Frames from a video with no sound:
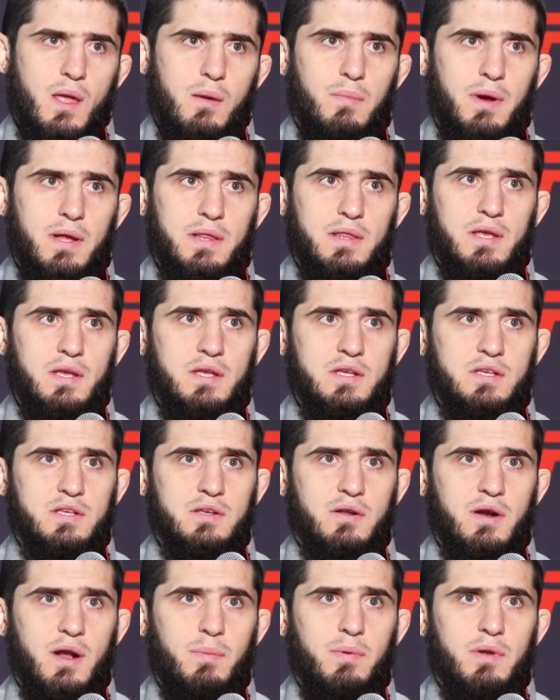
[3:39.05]
but his
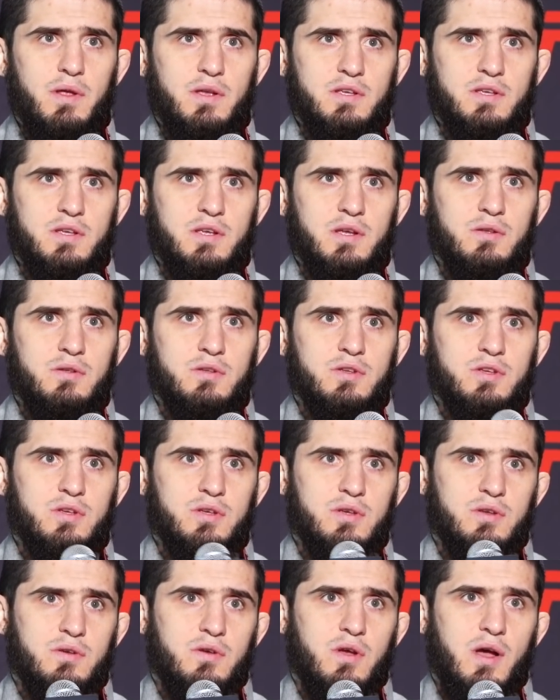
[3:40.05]
grappling
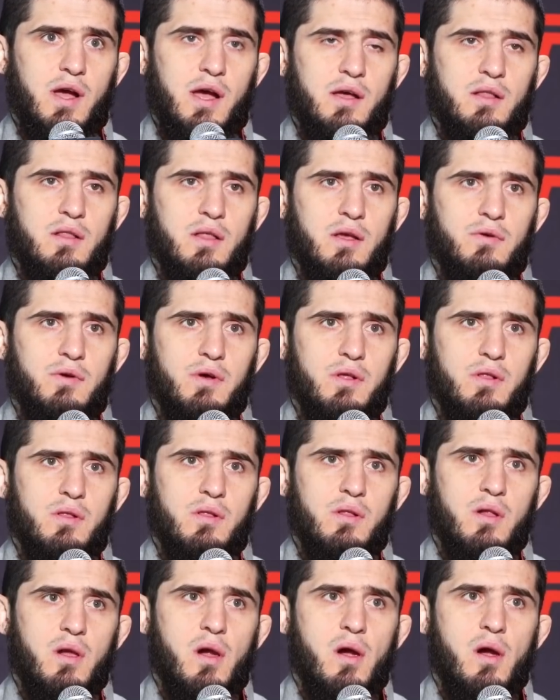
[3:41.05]
skills high
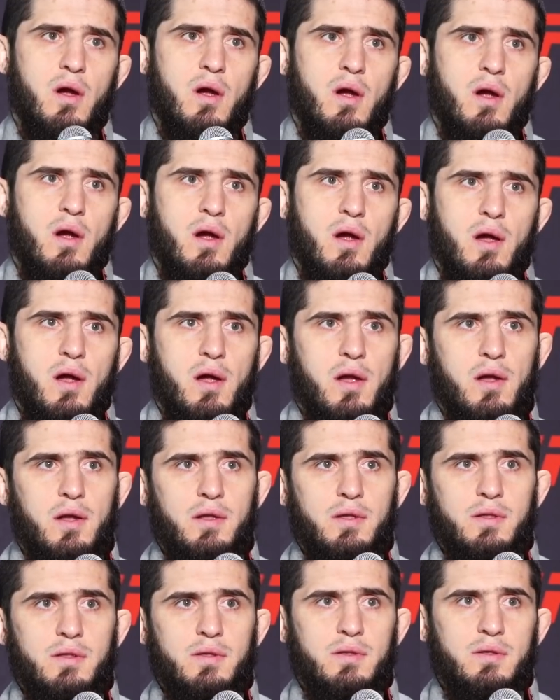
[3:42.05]
level,
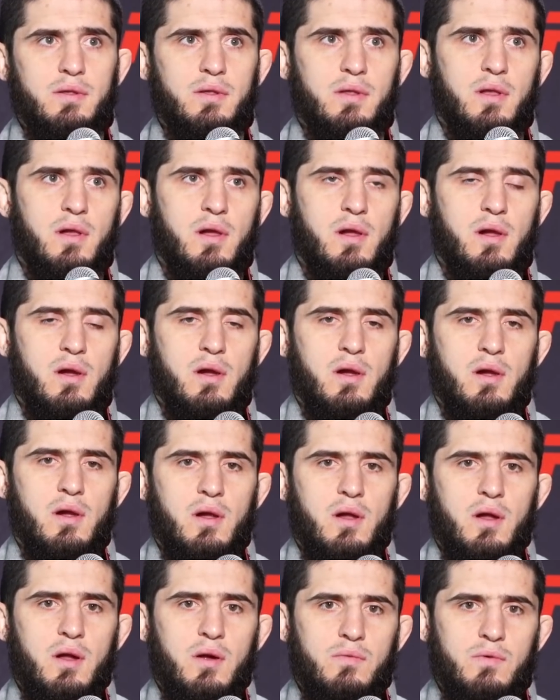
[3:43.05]
and
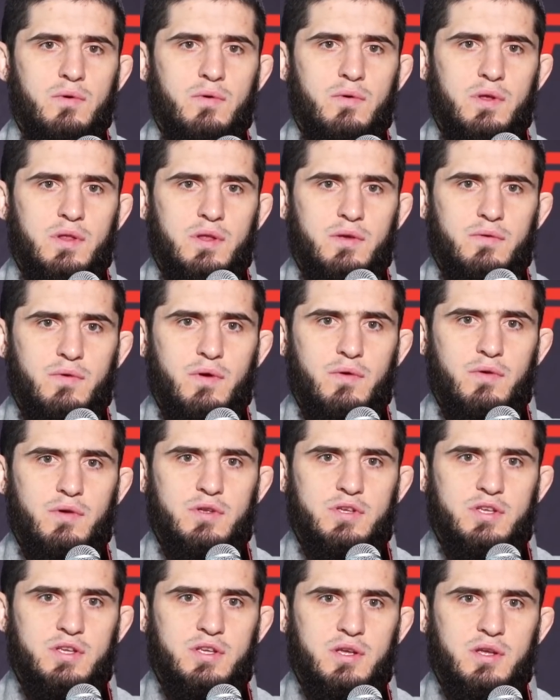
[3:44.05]
we wanna we
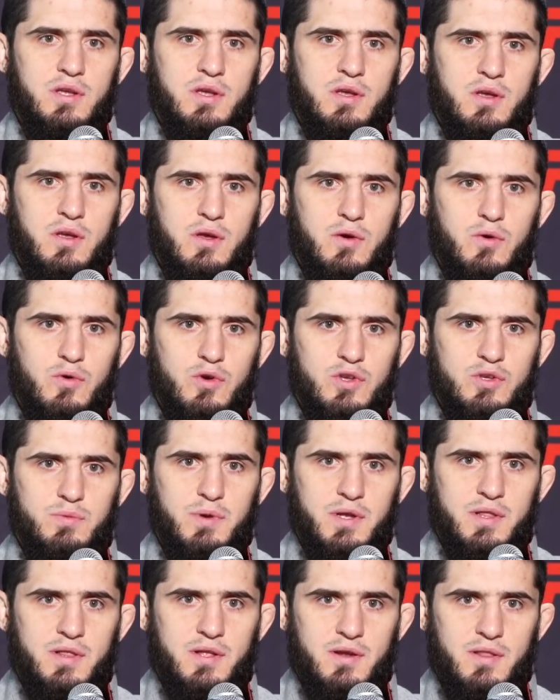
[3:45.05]
will see who is
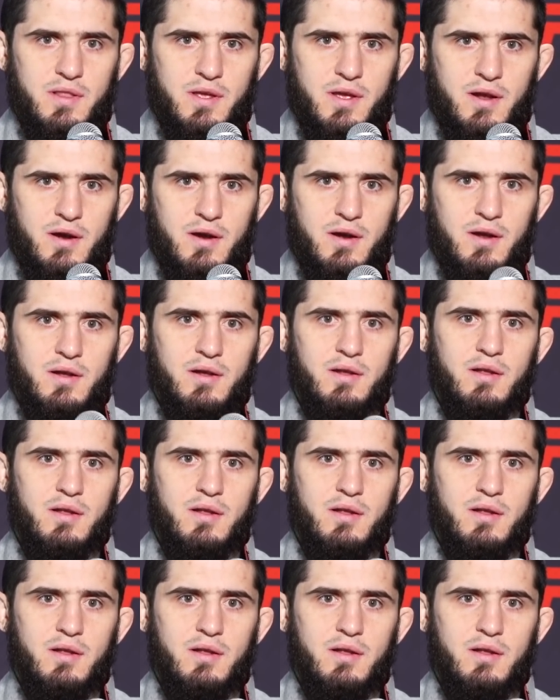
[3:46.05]
better there.